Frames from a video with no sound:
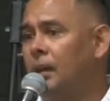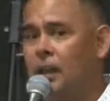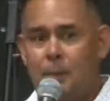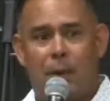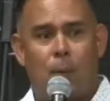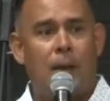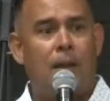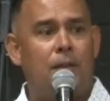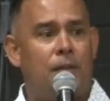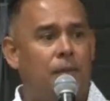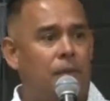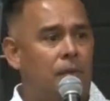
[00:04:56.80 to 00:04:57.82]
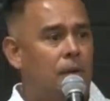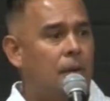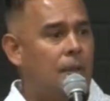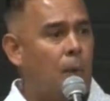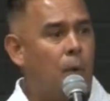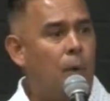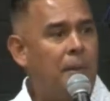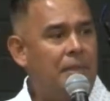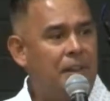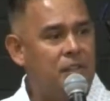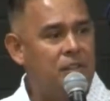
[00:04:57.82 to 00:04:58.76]
And my wife, the
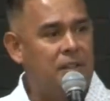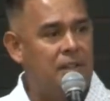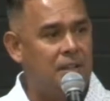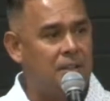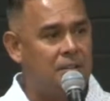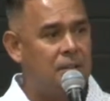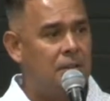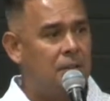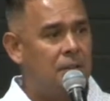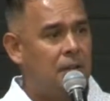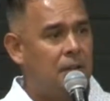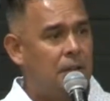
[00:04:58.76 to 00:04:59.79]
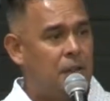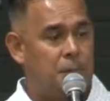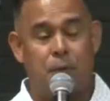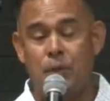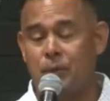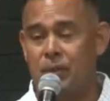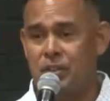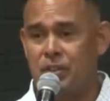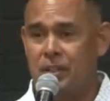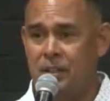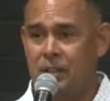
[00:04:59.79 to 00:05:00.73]
woman that she is, as beautiful as
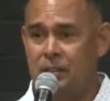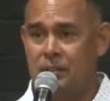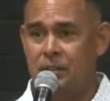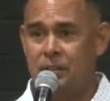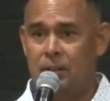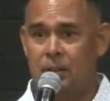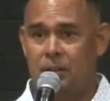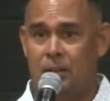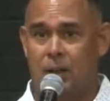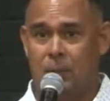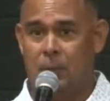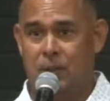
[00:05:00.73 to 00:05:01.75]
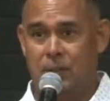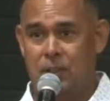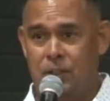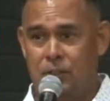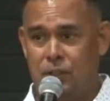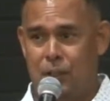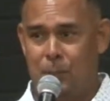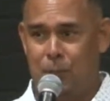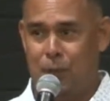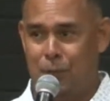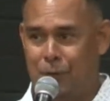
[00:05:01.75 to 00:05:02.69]
she is, I don't want to say she's
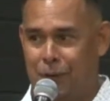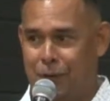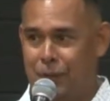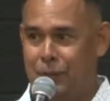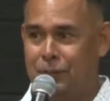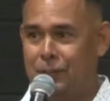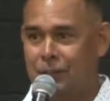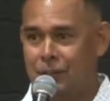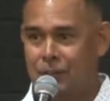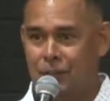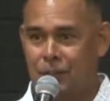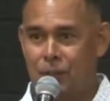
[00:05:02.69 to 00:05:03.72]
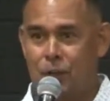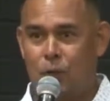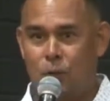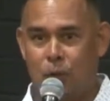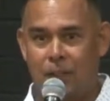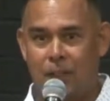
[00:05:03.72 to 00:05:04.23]
imperfect because she's not going to cook